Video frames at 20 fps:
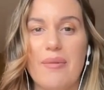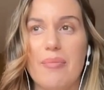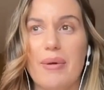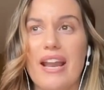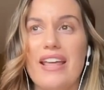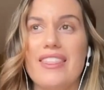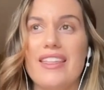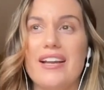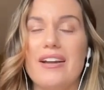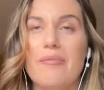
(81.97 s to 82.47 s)
But
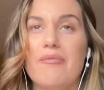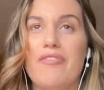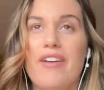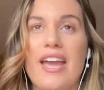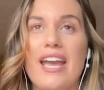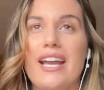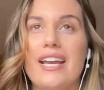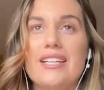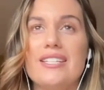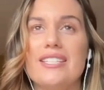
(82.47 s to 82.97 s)
I think
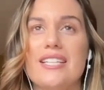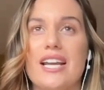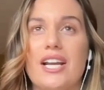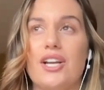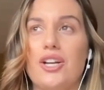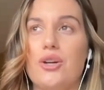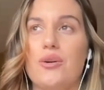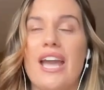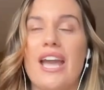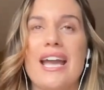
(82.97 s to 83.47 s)
Vegas, like,
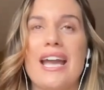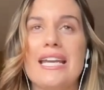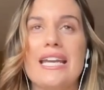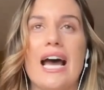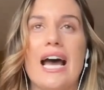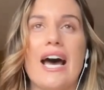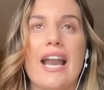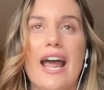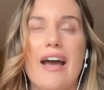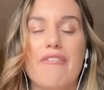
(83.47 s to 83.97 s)
you can't
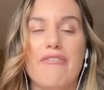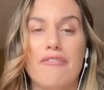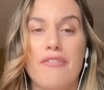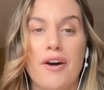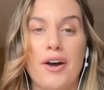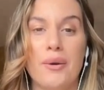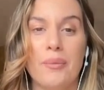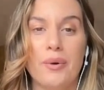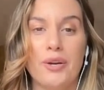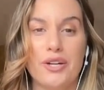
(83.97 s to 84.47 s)
not have
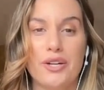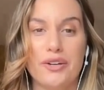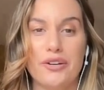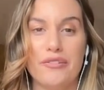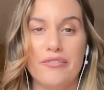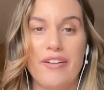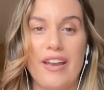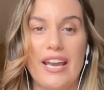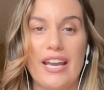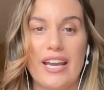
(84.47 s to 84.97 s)
fun when you're in
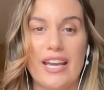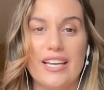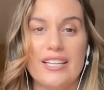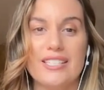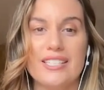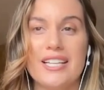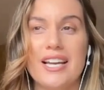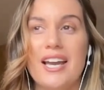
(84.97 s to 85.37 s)
Vegas.